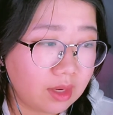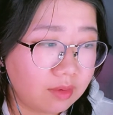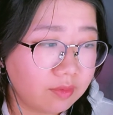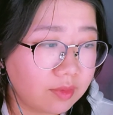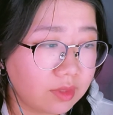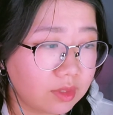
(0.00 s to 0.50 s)

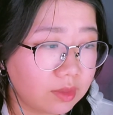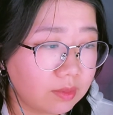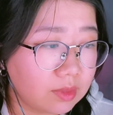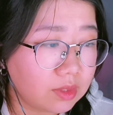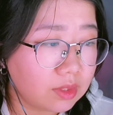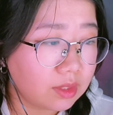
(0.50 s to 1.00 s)
and then for
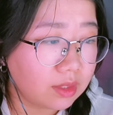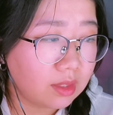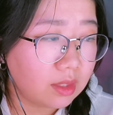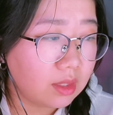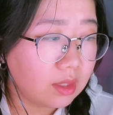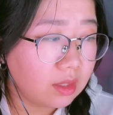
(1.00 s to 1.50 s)
intuition.
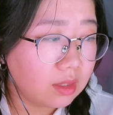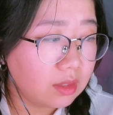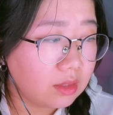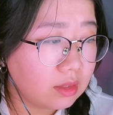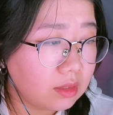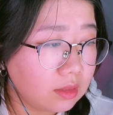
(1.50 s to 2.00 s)

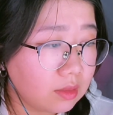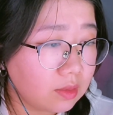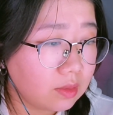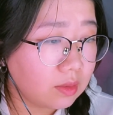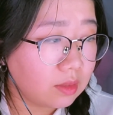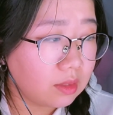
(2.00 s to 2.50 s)

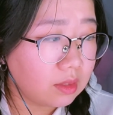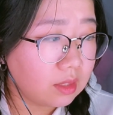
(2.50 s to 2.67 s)
So